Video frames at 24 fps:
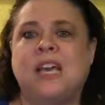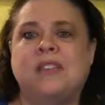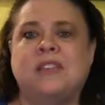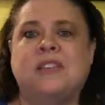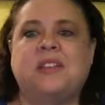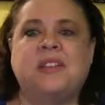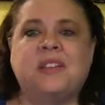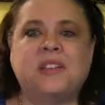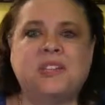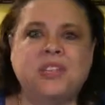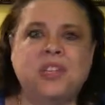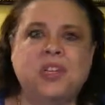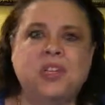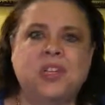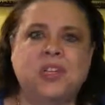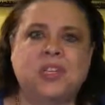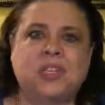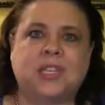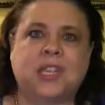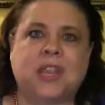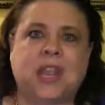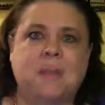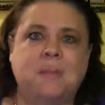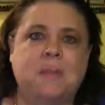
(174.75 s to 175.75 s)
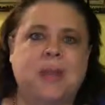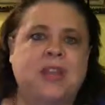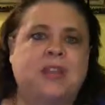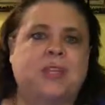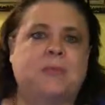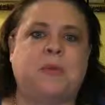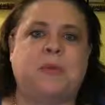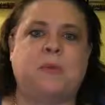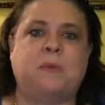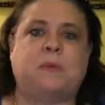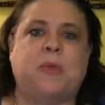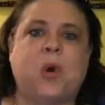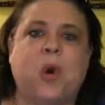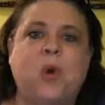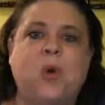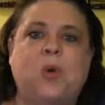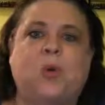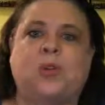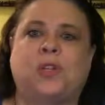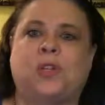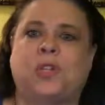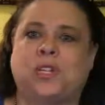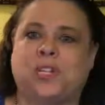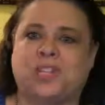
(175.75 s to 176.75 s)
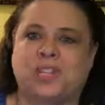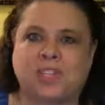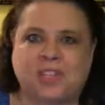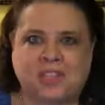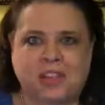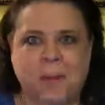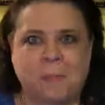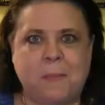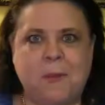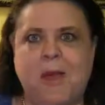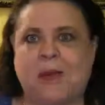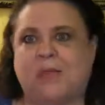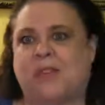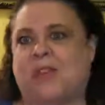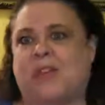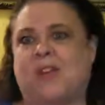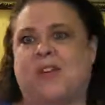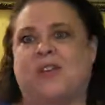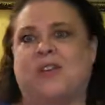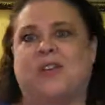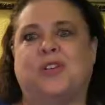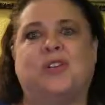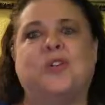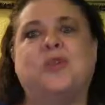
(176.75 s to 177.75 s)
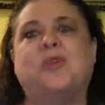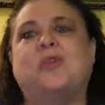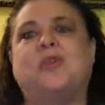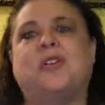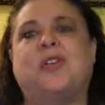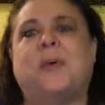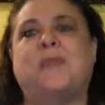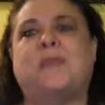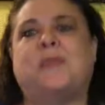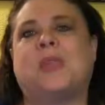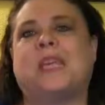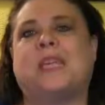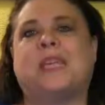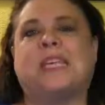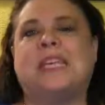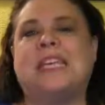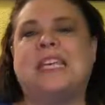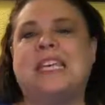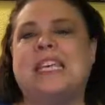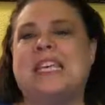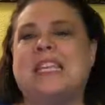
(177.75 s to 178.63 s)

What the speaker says: the decisions that I made to be bold and to step out there and do something